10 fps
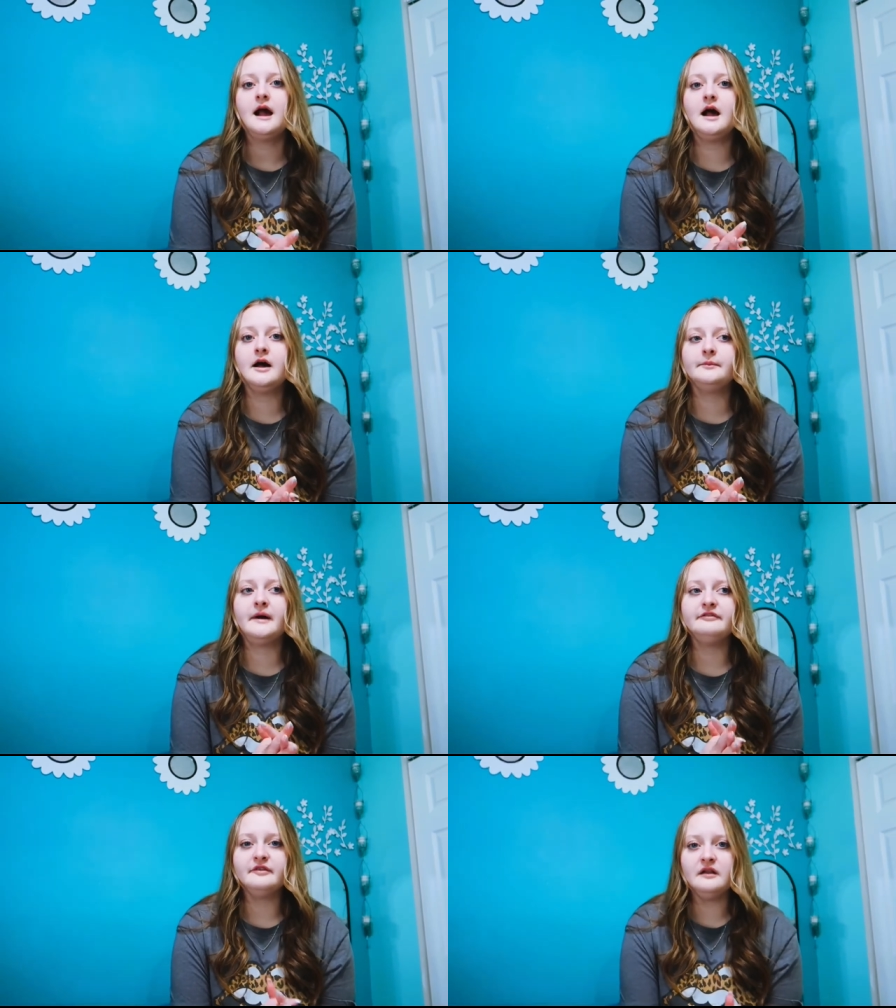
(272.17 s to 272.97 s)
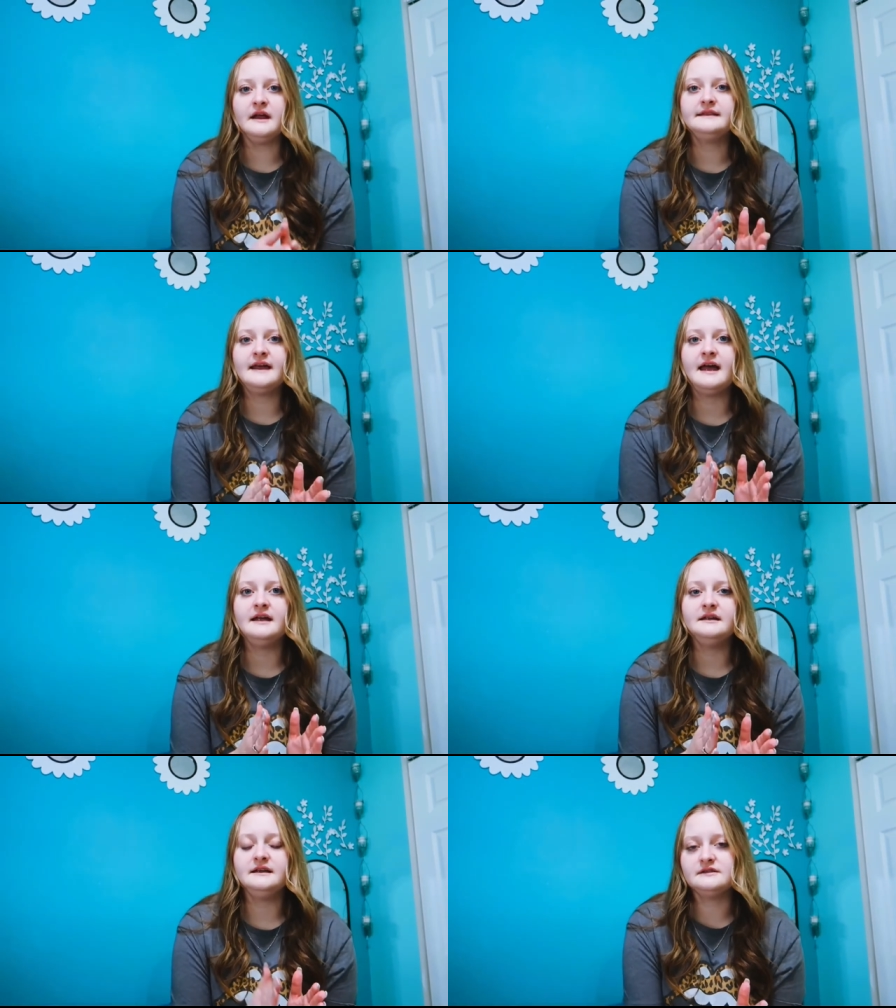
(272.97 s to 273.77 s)
I felt like
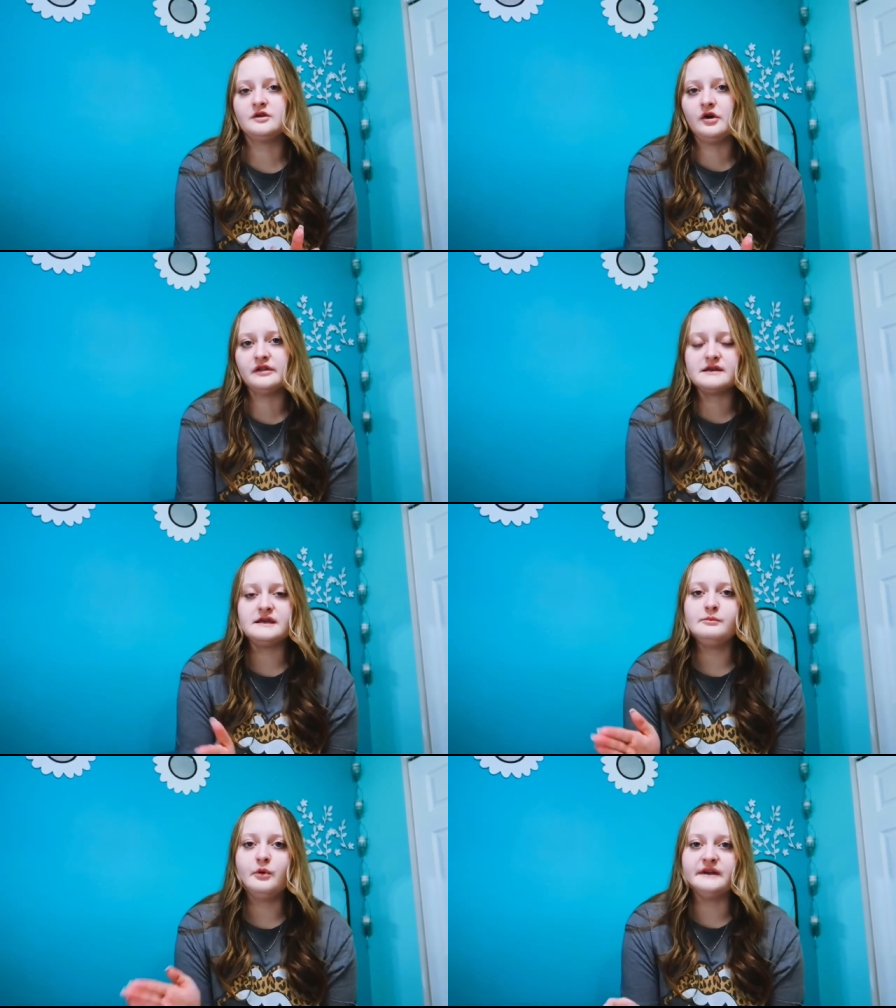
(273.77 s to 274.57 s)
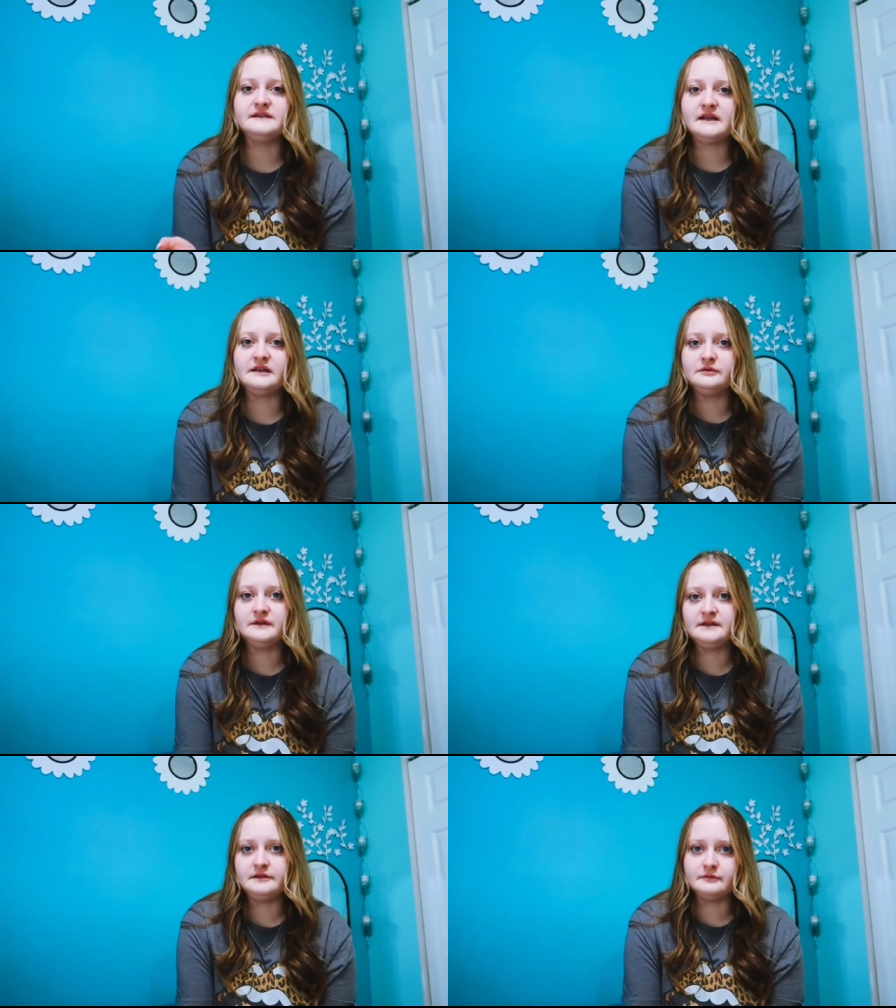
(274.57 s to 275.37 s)
that hits all the key points that you
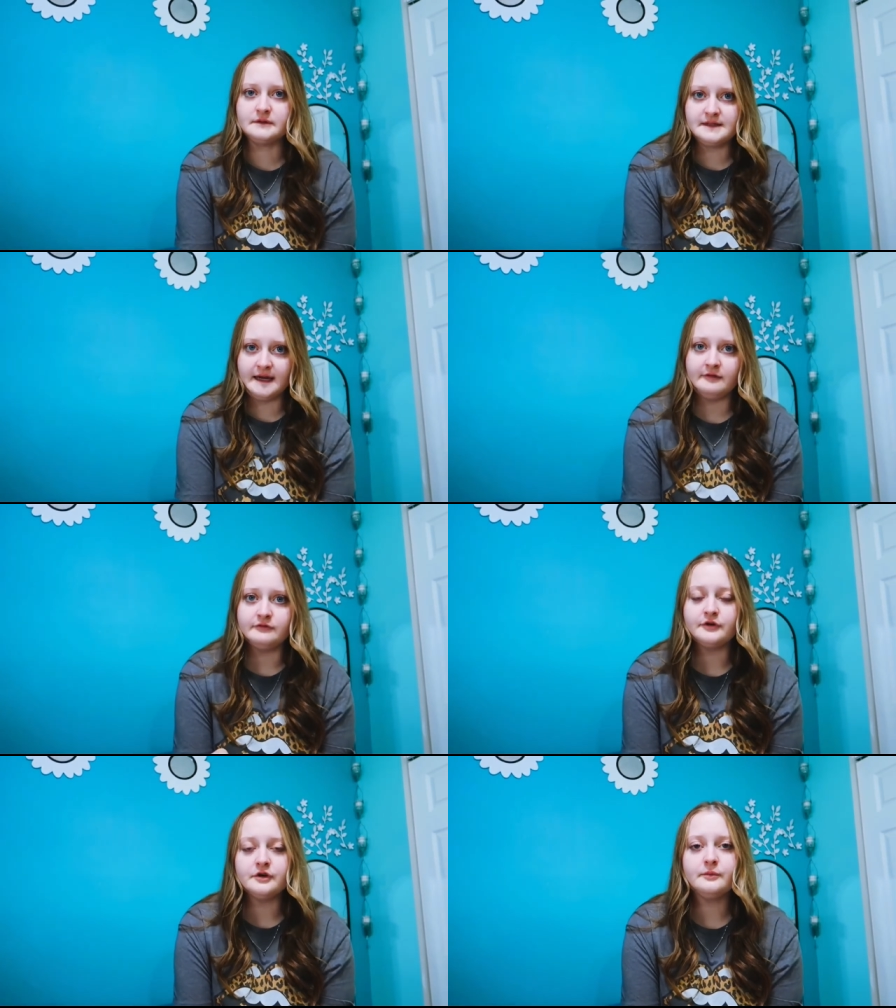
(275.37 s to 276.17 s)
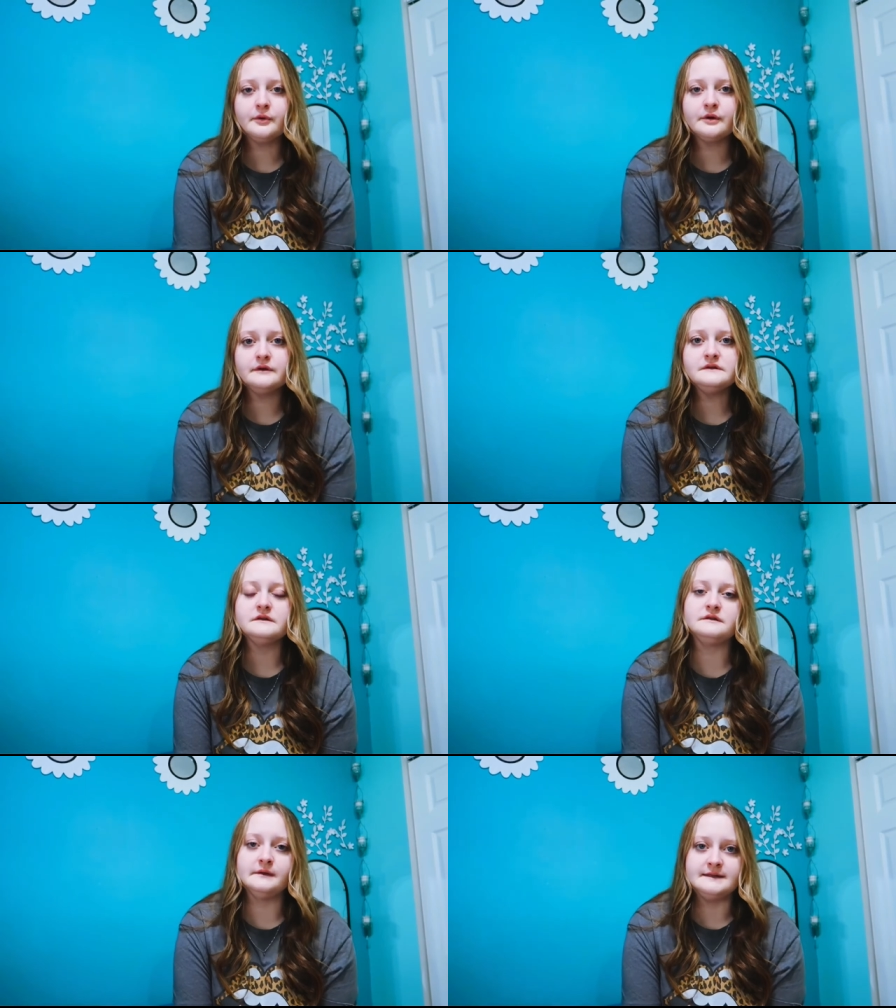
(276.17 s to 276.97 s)
need to retain for your boards,
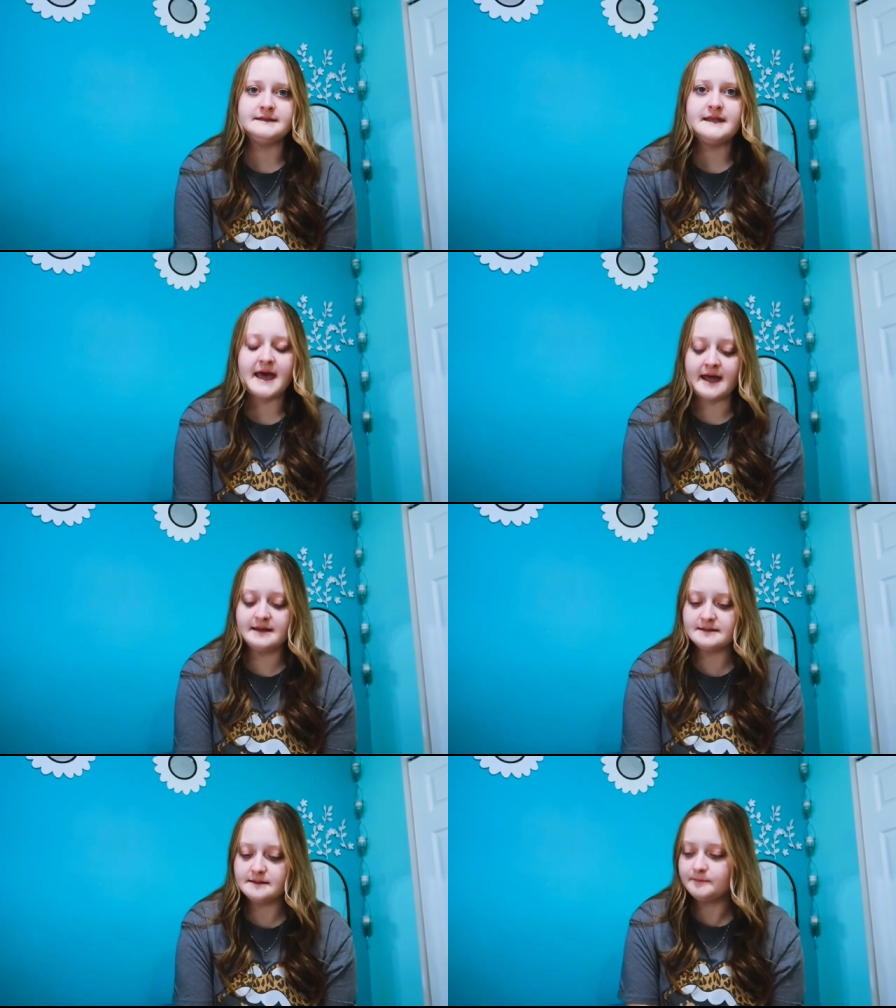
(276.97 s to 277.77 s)
so I did that,